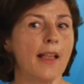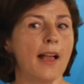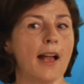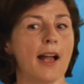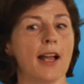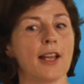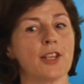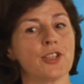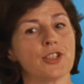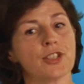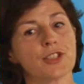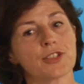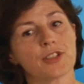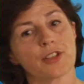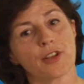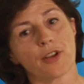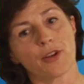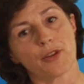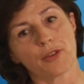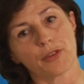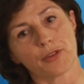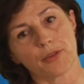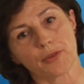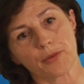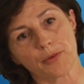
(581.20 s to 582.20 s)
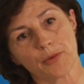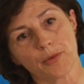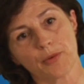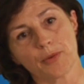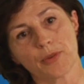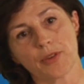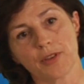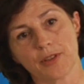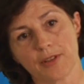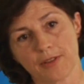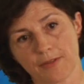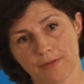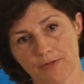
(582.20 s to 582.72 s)
I just go through
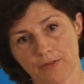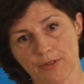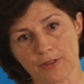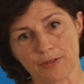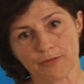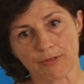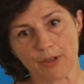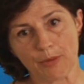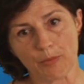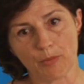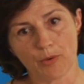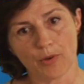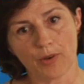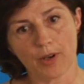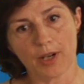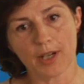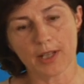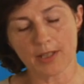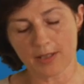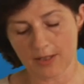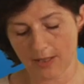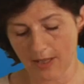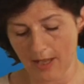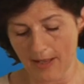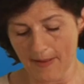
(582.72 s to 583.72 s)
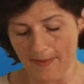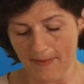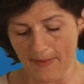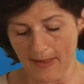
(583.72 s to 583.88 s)
the different reports